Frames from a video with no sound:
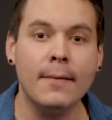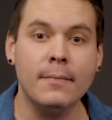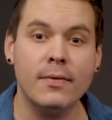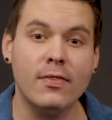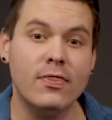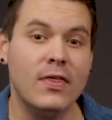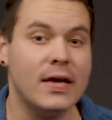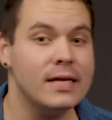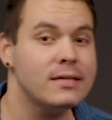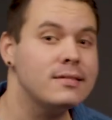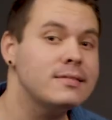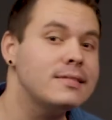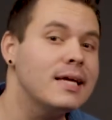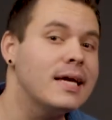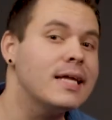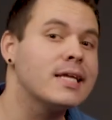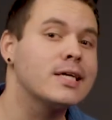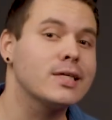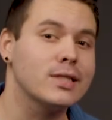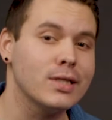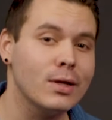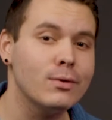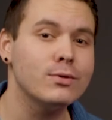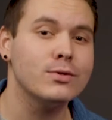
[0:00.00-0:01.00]
they
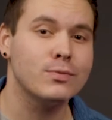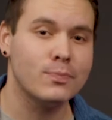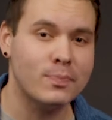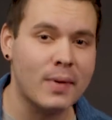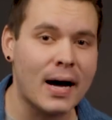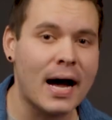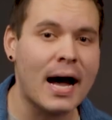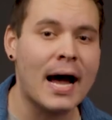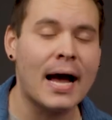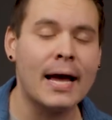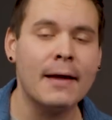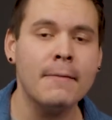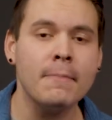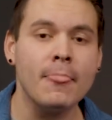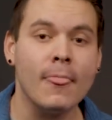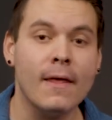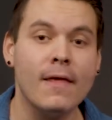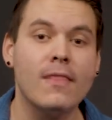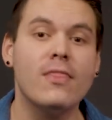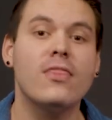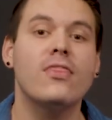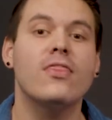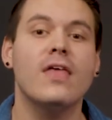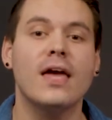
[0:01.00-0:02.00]
stayed close by,
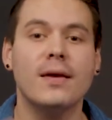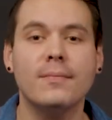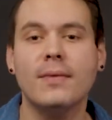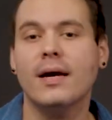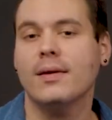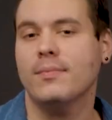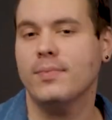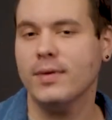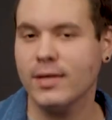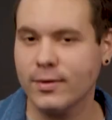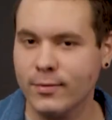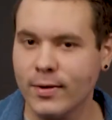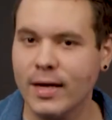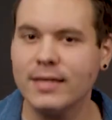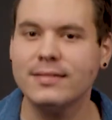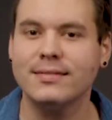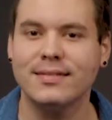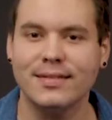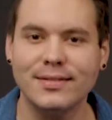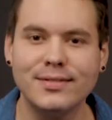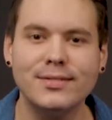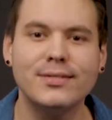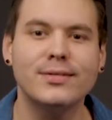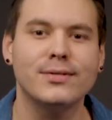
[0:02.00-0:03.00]
they might be
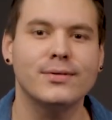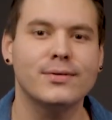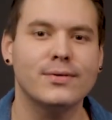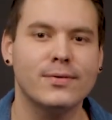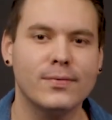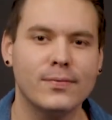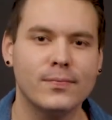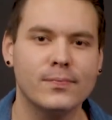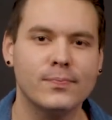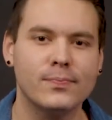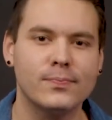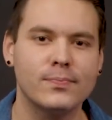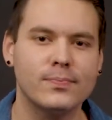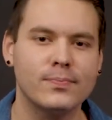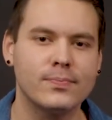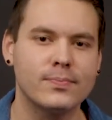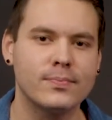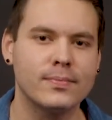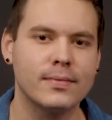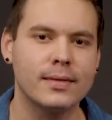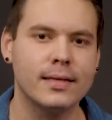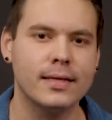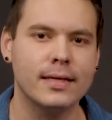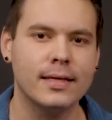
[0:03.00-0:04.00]
arrested too.
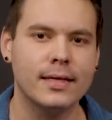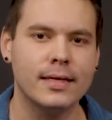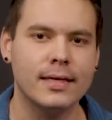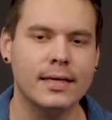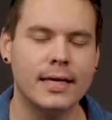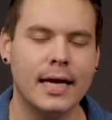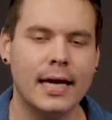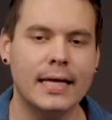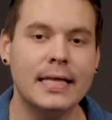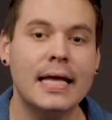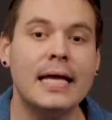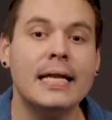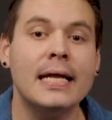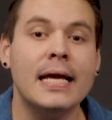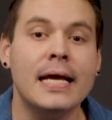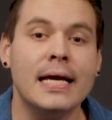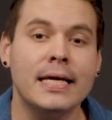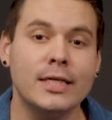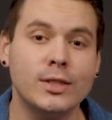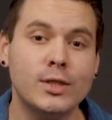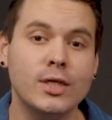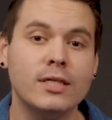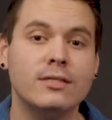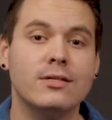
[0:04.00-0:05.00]
And then
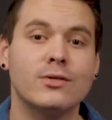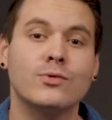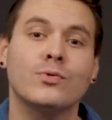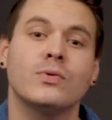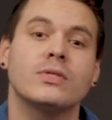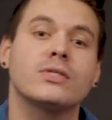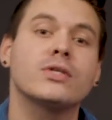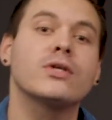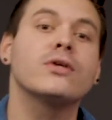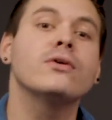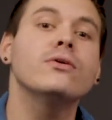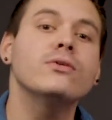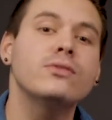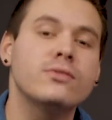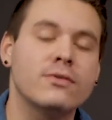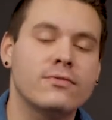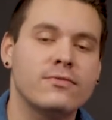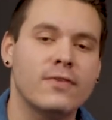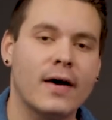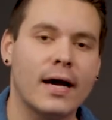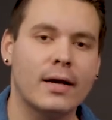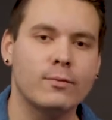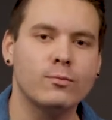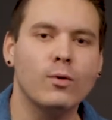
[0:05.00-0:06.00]
Jesus was
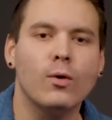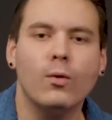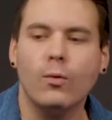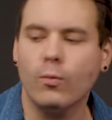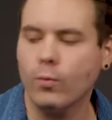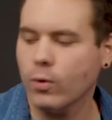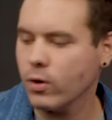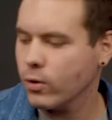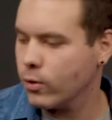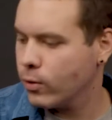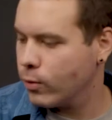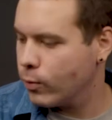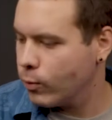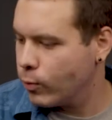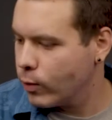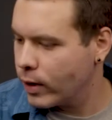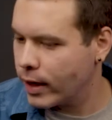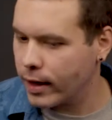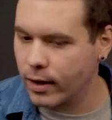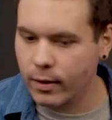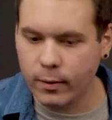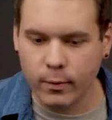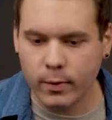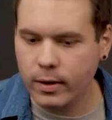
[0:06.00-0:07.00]
crucified. Well,
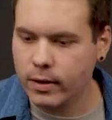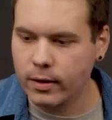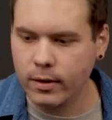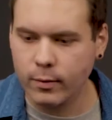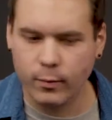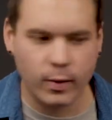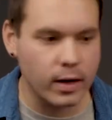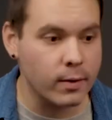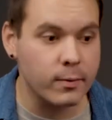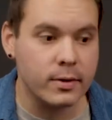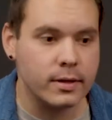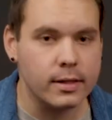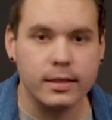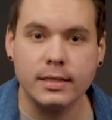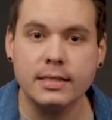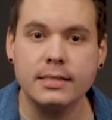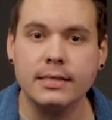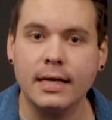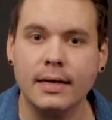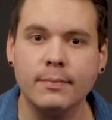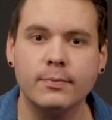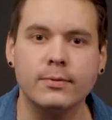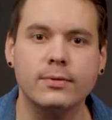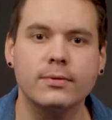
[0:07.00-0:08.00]
where were the
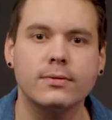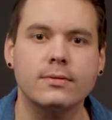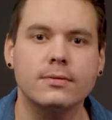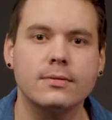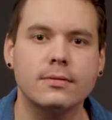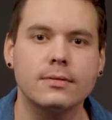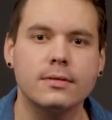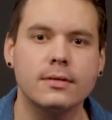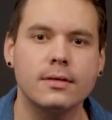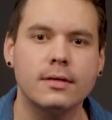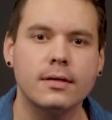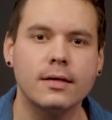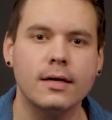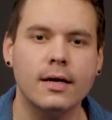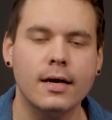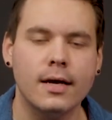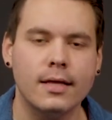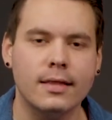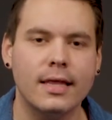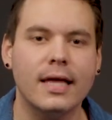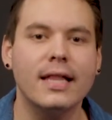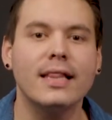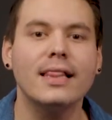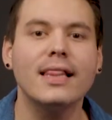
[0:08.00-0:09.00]
disciples?
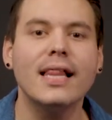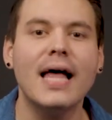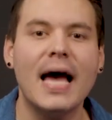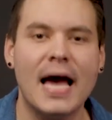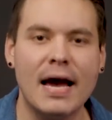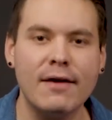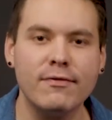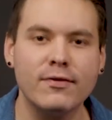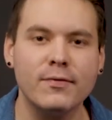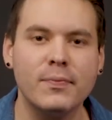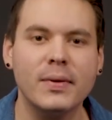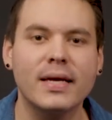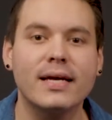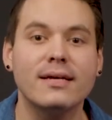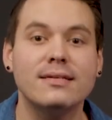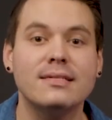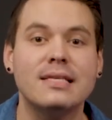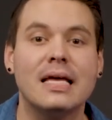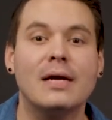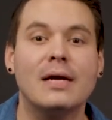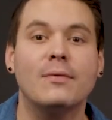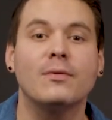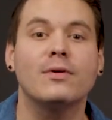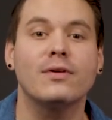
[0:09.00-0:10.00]
They left
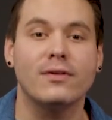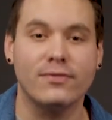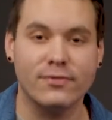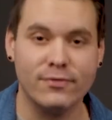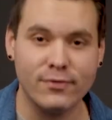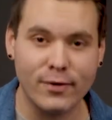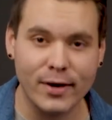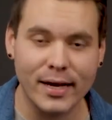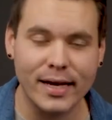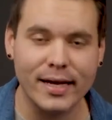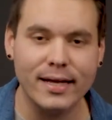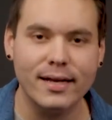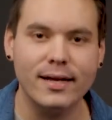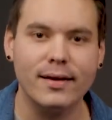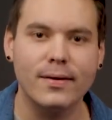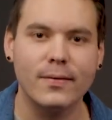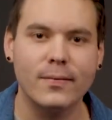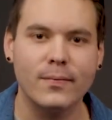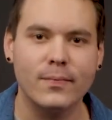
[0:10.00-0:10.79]
because they were afraid.